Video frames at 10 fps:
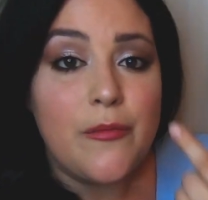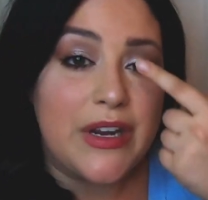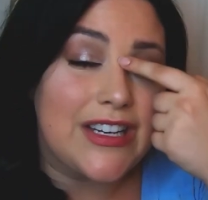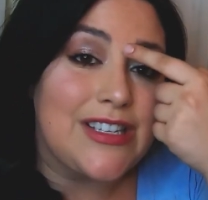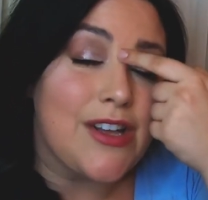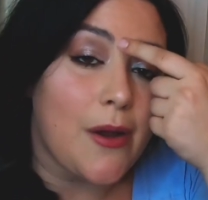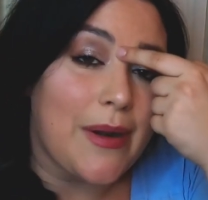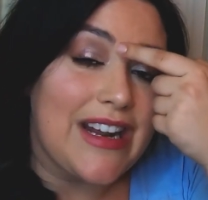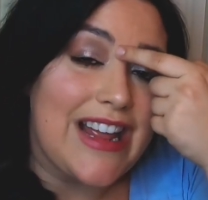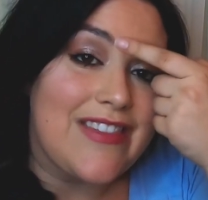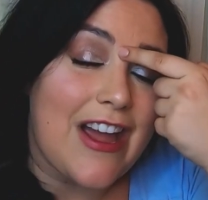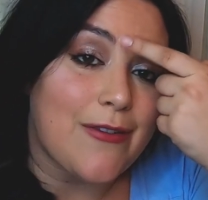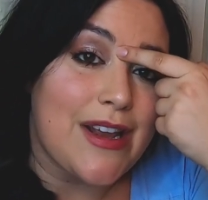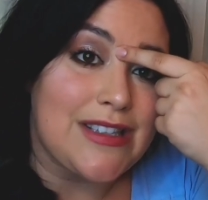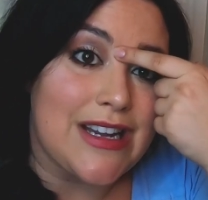Because she's already in
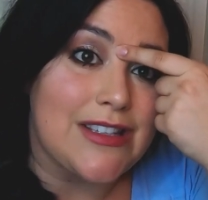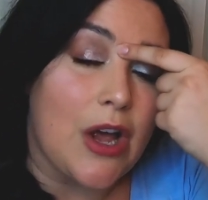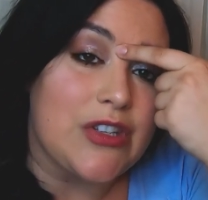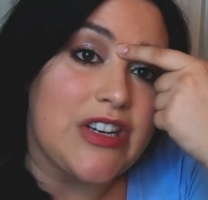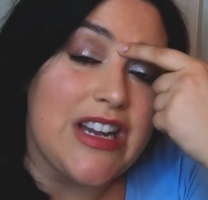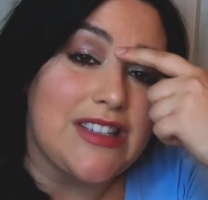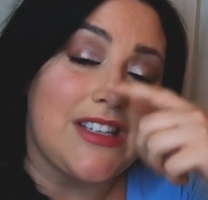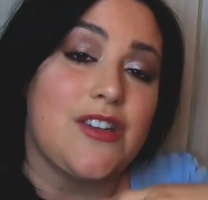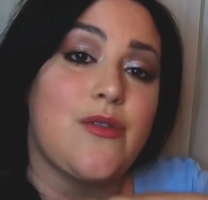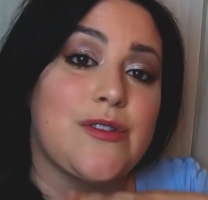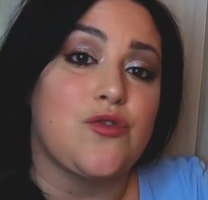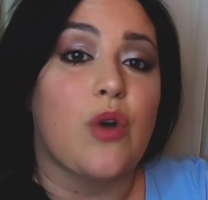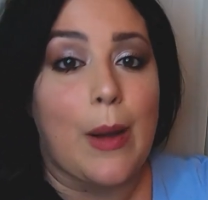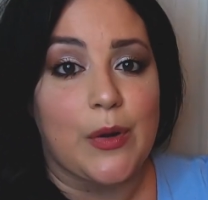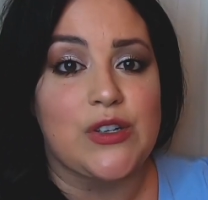that resonance, all she needs to do is
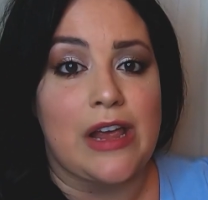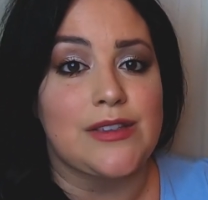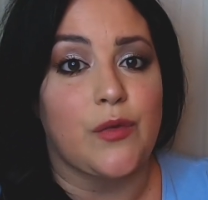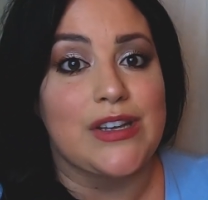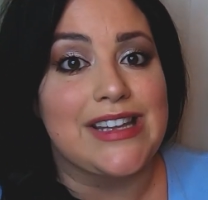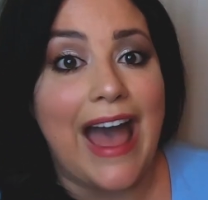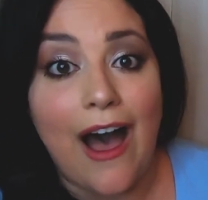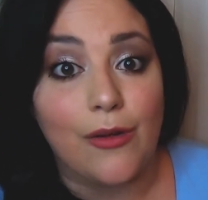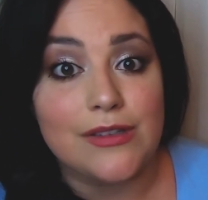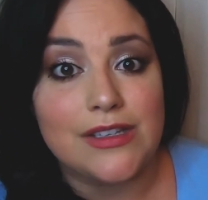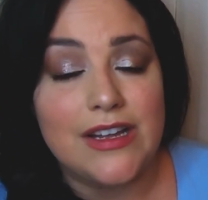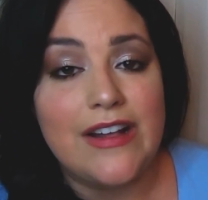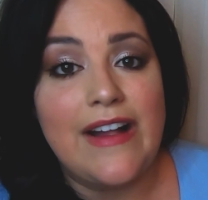drop her chest voice out,